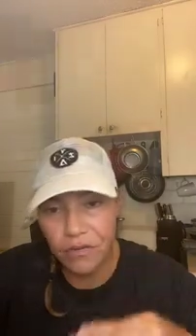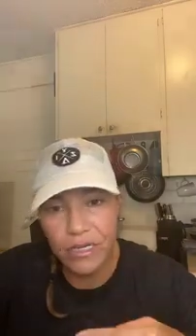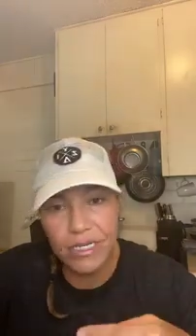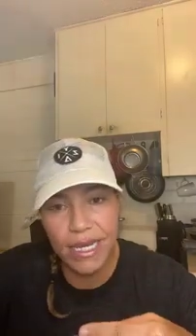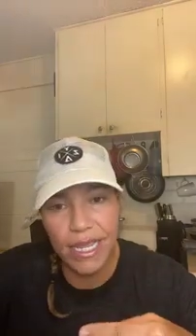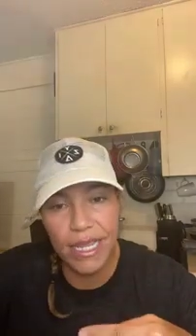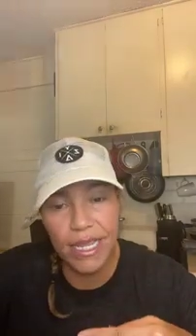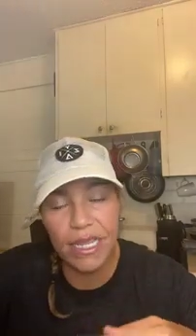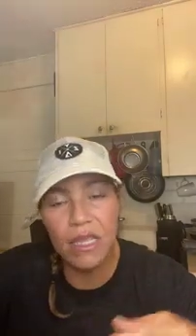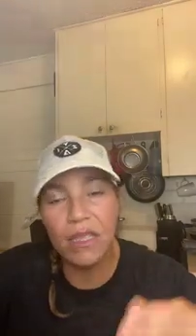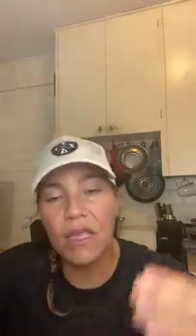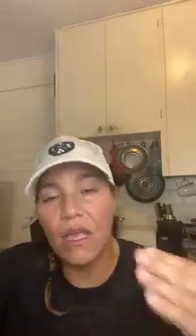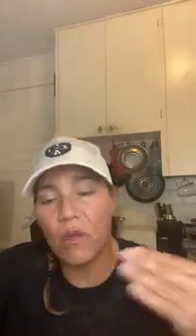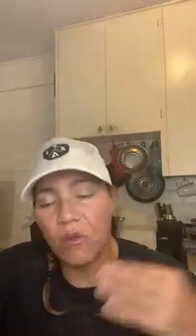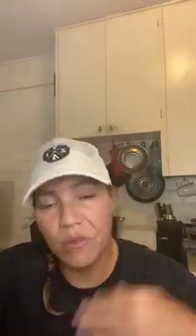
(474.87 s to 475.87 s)
day
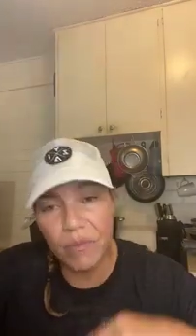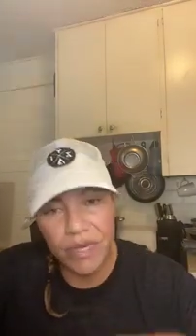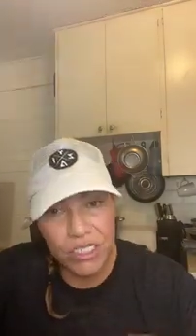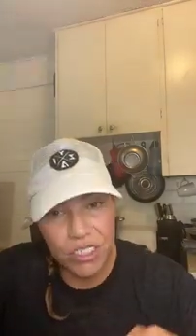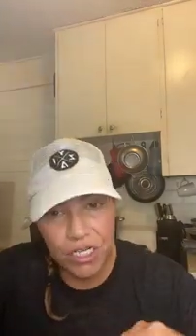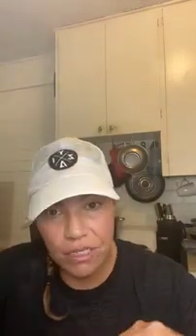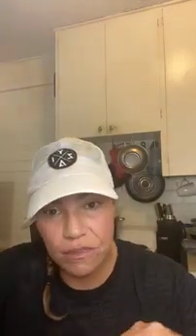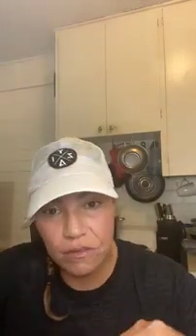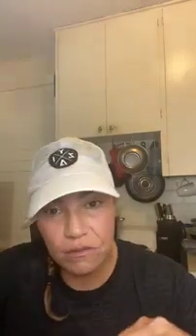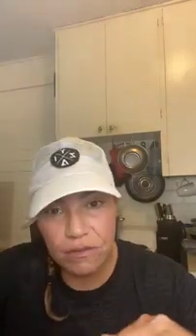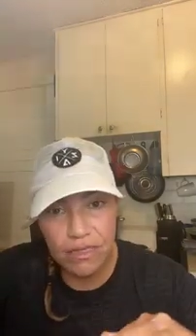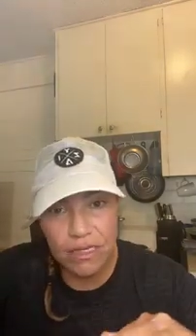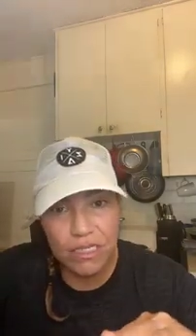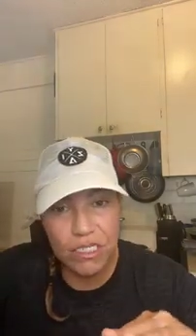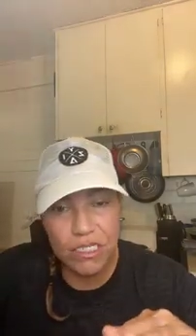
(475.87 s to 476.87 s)
with my gentle
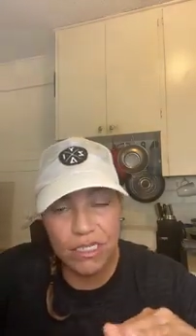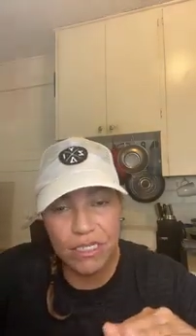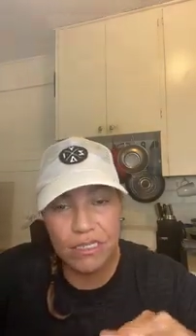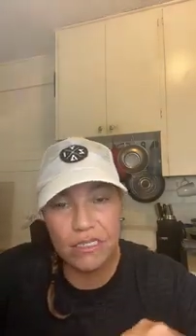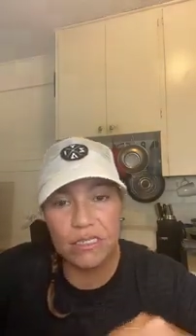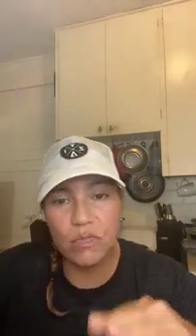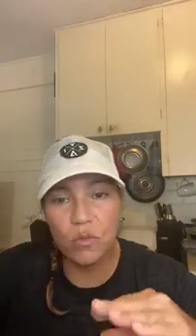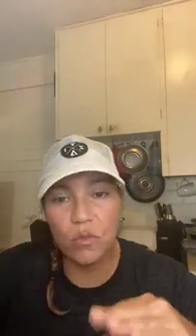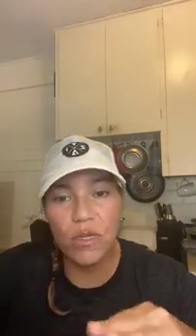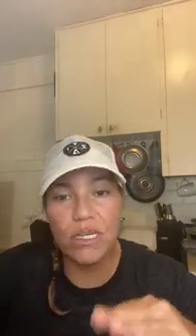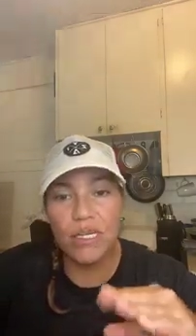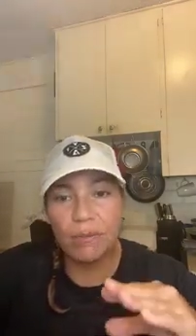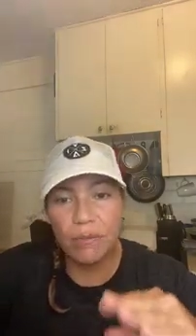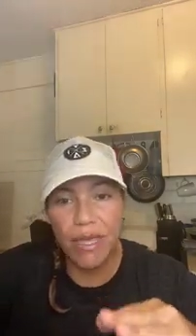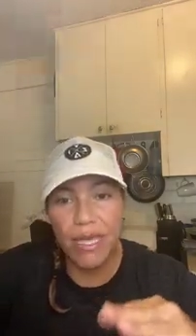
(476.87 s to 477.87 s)
nudges to
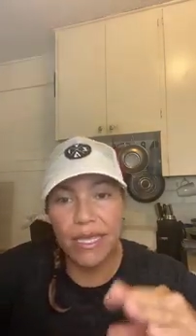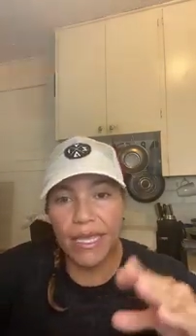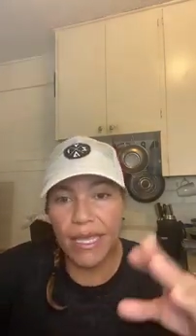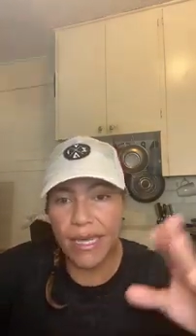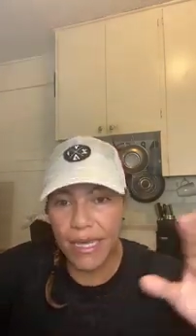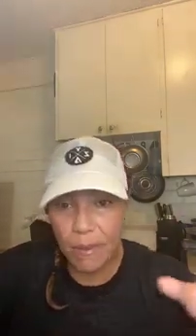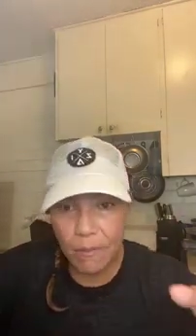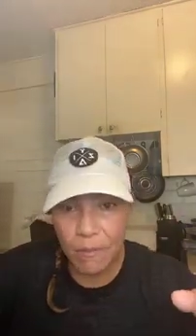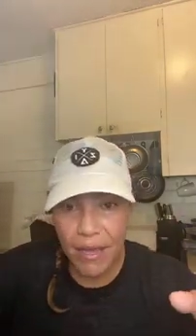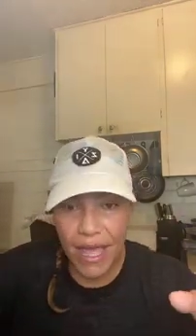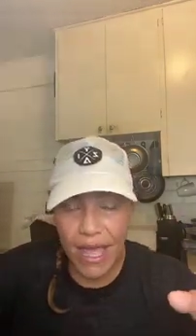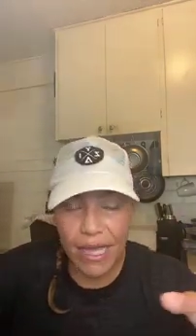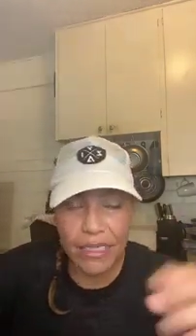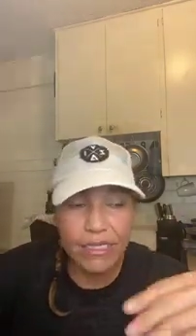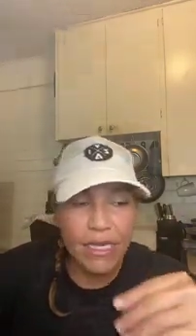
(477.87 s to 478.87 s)
really make an
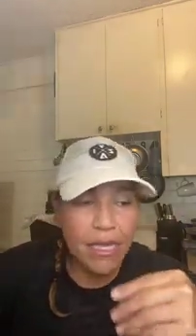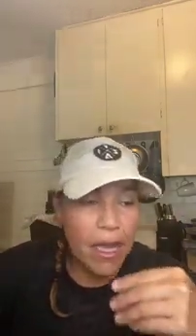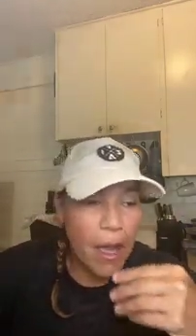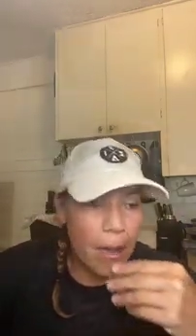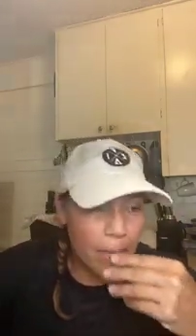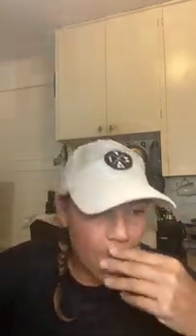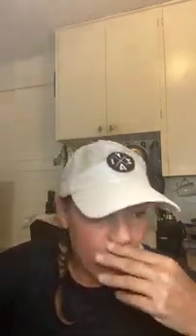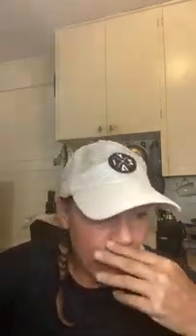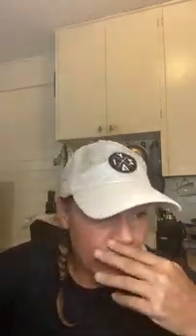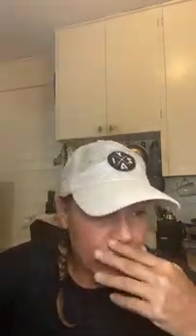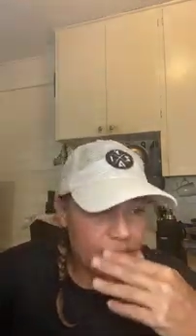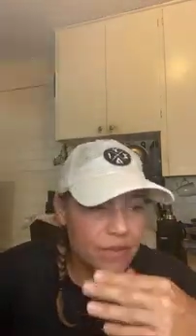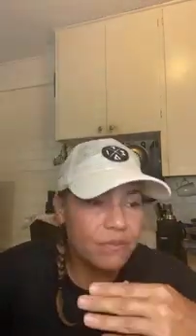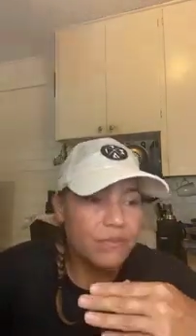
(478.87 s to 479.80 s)
impact. But